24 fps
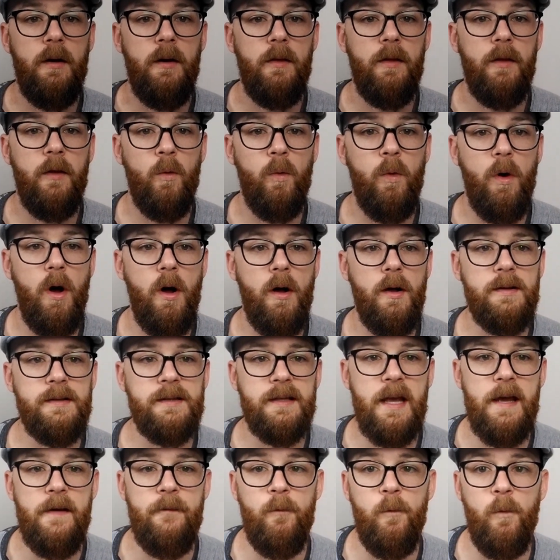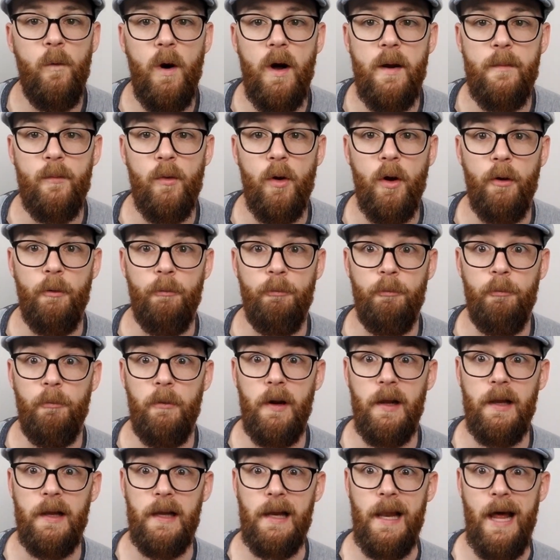The walls gave one more
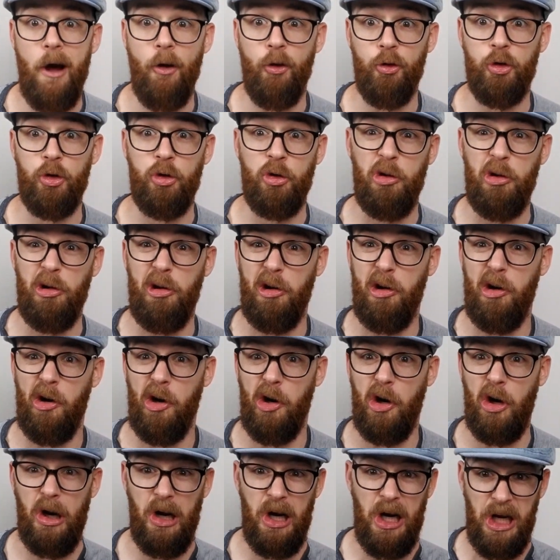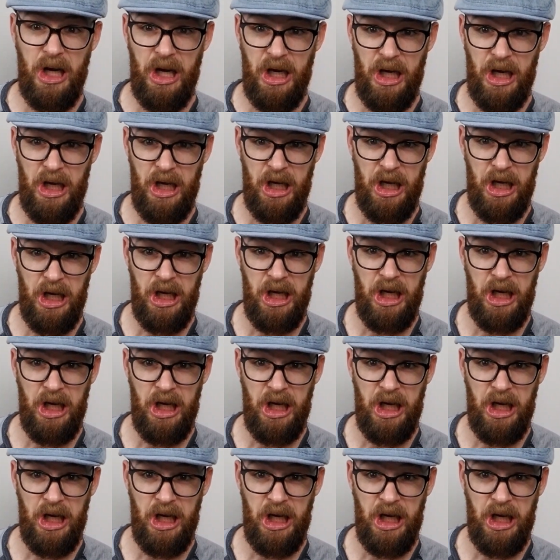really loud creak.